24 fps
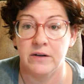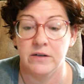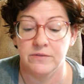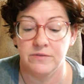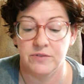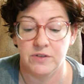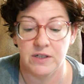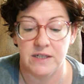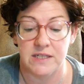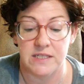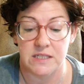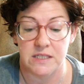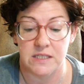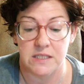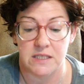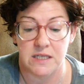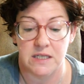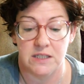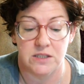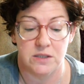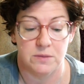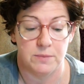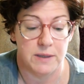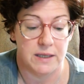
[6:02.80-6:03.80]
if you guys
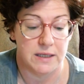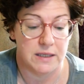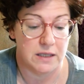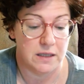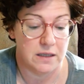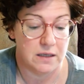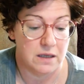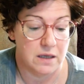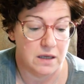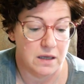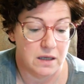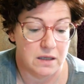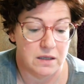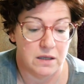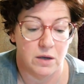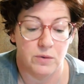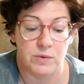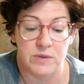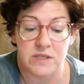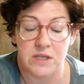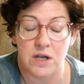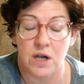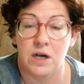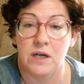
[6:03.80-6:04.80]
decide to make it.
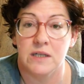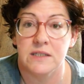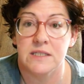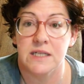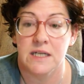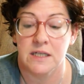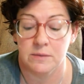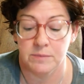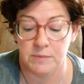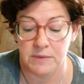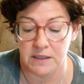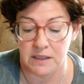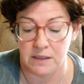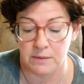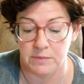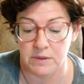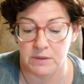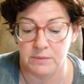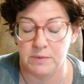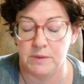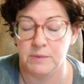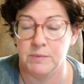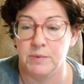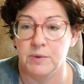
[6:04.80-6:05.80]
Always contact me. I'm going to
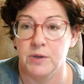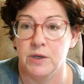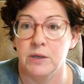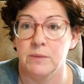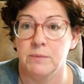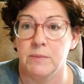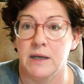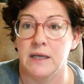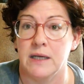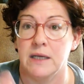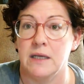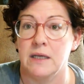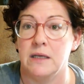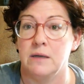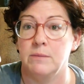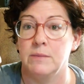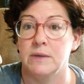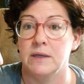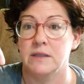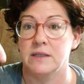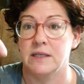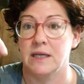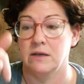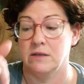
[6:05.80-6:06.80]
be putting my email
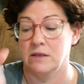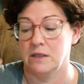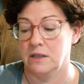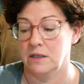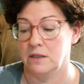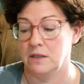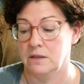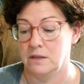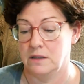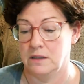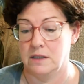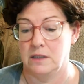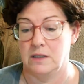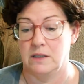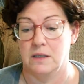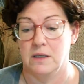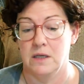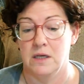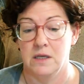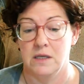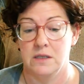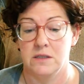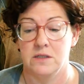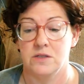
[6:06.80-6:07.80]
down in the
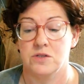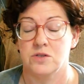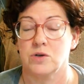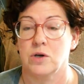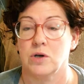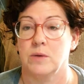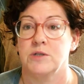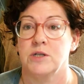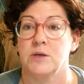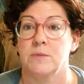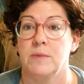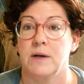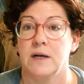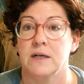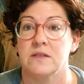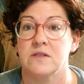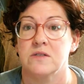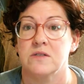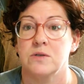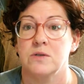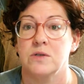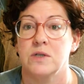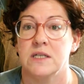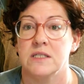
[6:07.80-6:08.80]
description box so
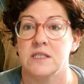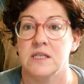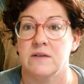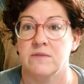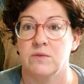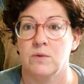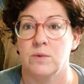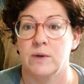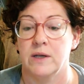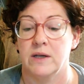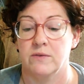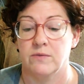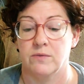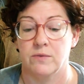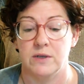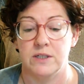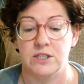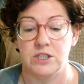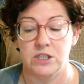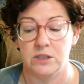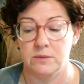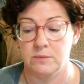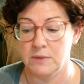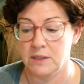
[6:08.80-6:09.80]
you guys have a way of
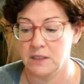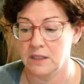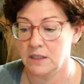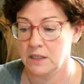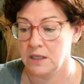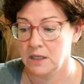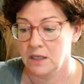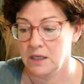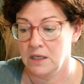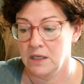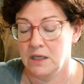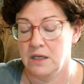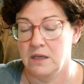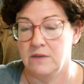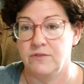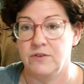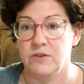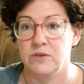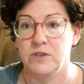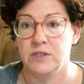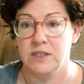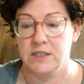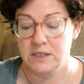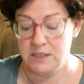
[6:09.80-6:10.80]
reaching me. If you
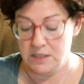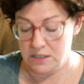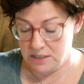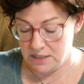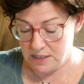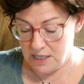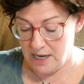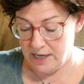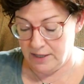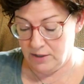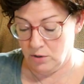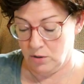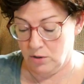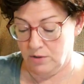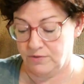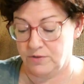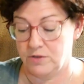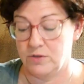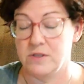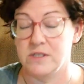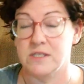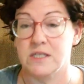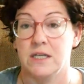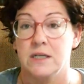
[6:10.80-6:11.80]
did decide, or if you
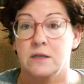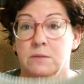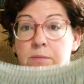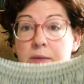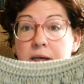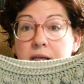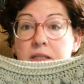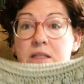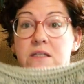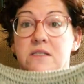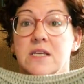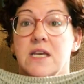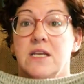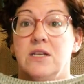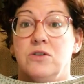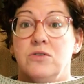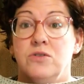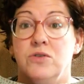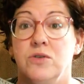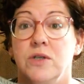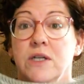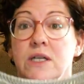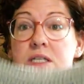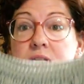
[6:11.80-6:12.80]
decide to make this and you
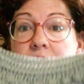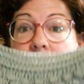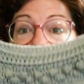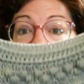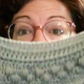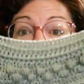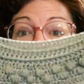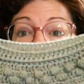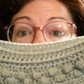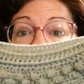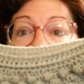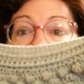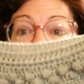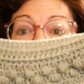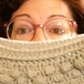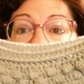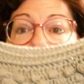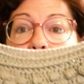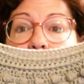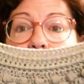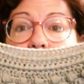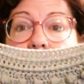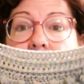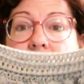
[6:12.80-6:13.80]
do get stuck,
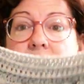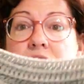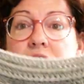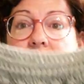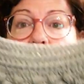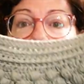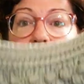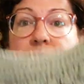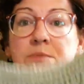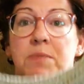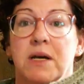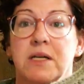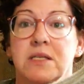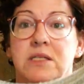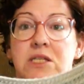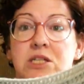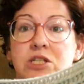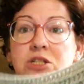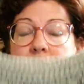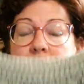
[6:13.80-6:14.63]
please just message